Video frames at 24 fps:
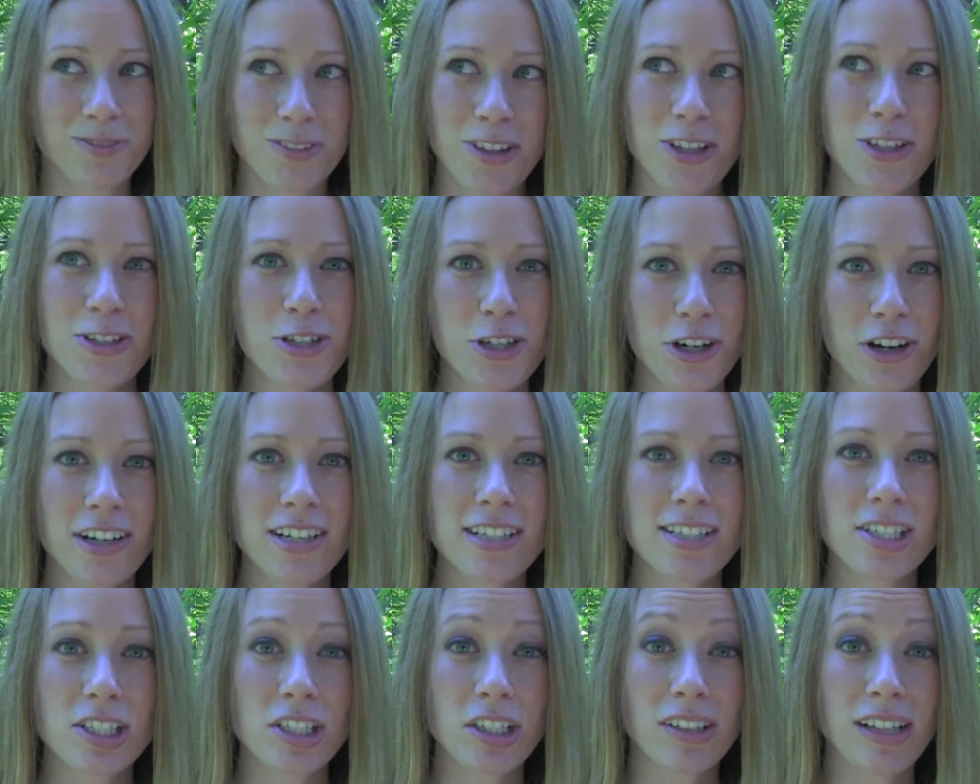The
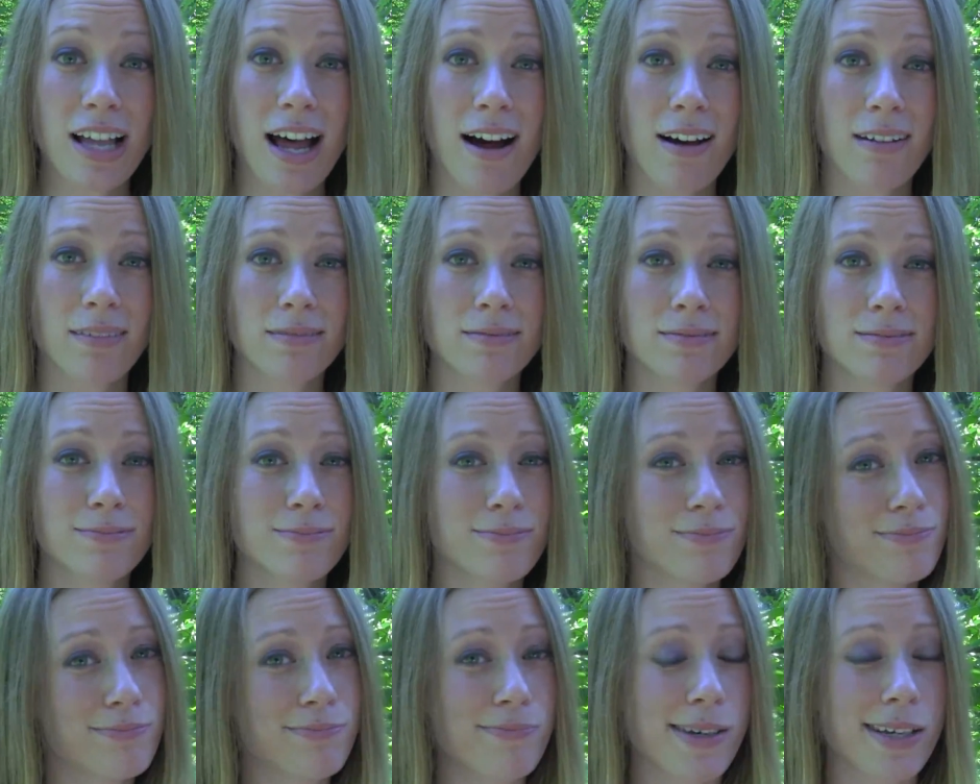jury's still out,
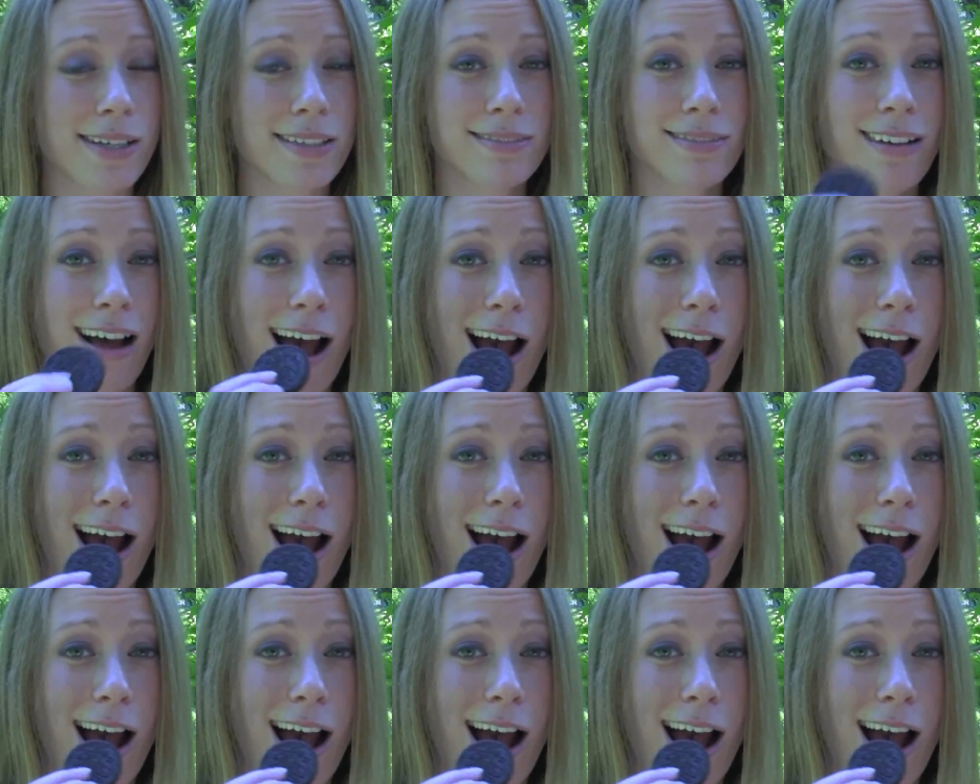but